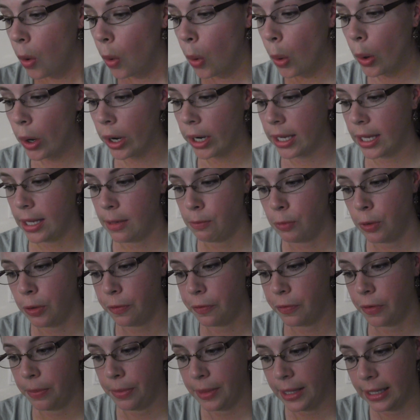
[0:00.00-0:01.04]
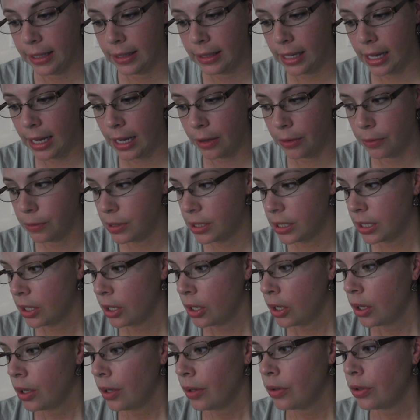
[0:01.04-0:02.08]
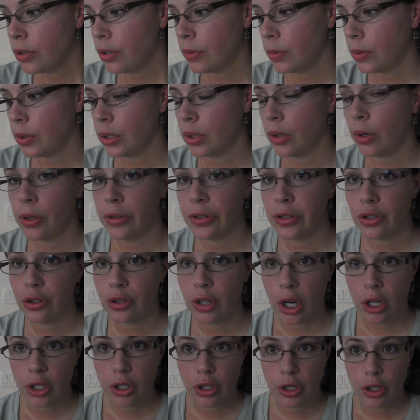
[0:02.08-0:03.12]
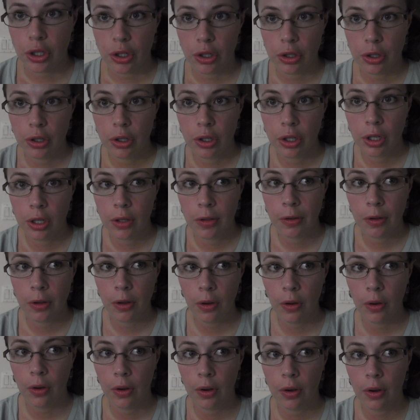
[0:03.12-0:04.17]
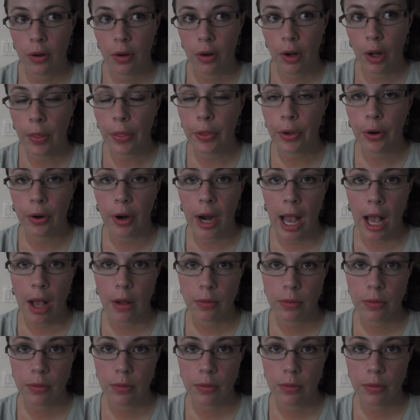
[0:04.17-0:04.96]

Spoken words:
or it can move from the cloud to a tall structure on the ground